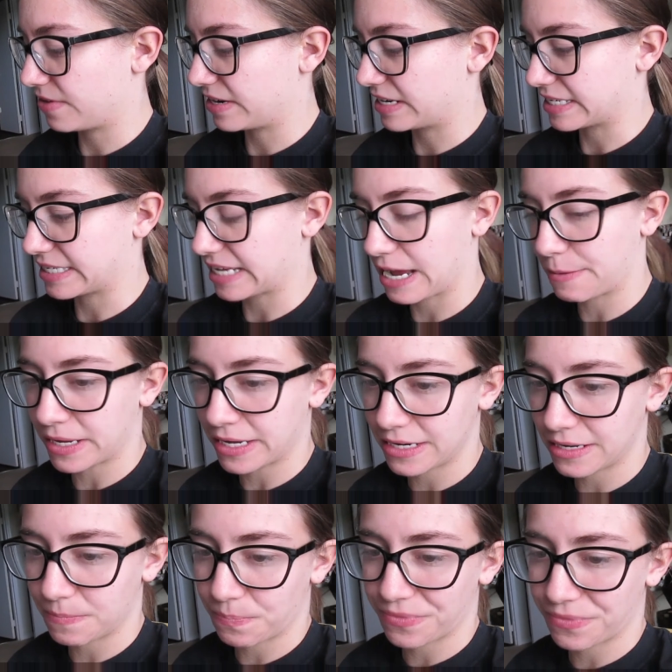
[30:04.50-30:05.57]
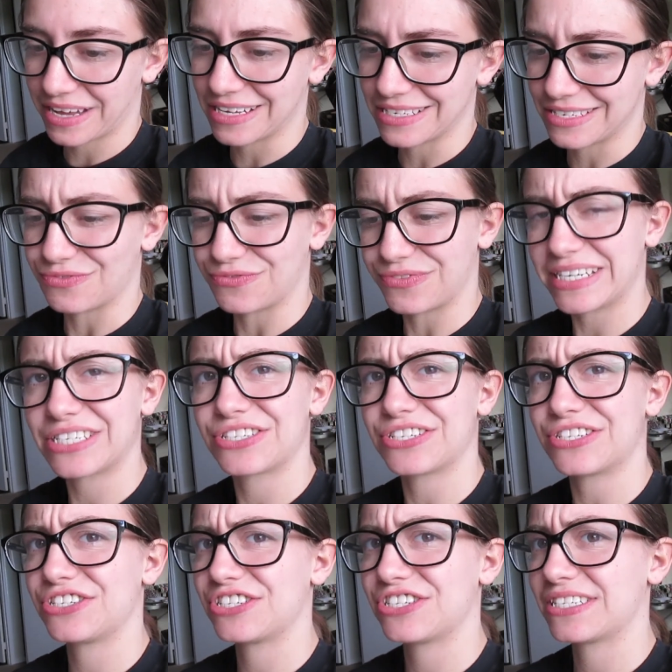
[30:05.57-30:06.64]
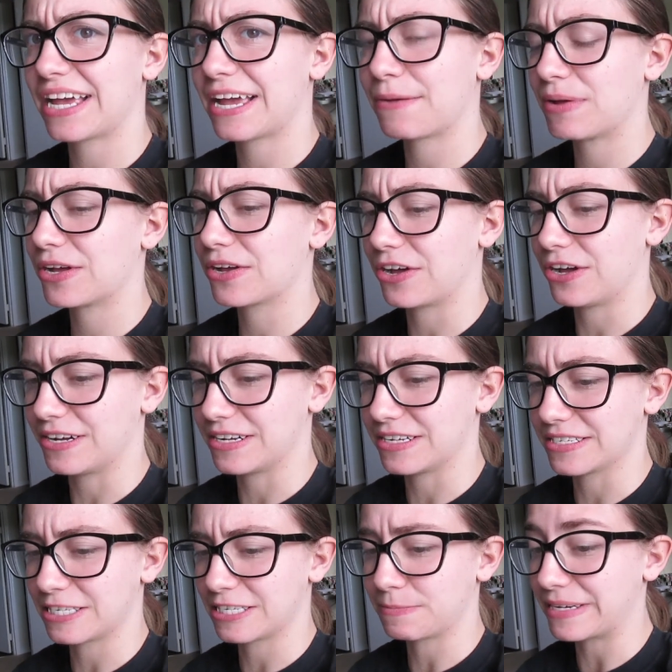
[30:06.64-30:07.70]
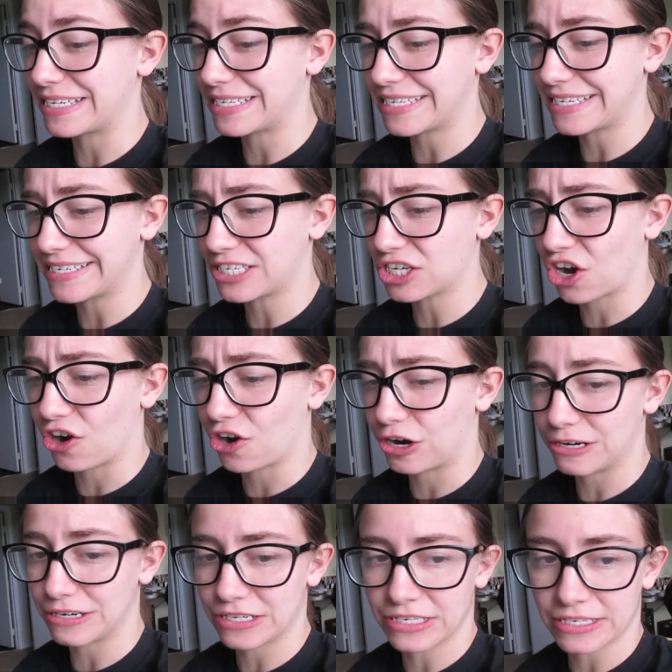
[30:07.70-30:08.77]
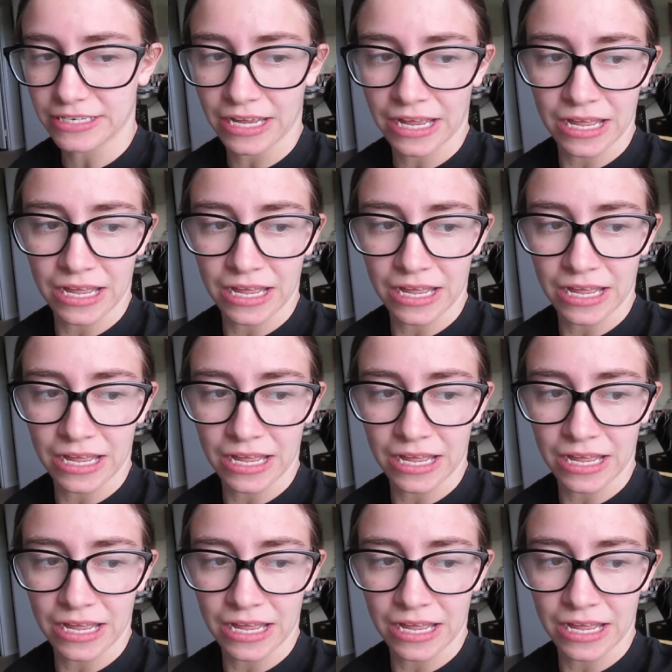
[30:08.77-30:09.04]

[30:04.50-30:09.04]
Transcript: an assignment. It's a research assignment called species cards.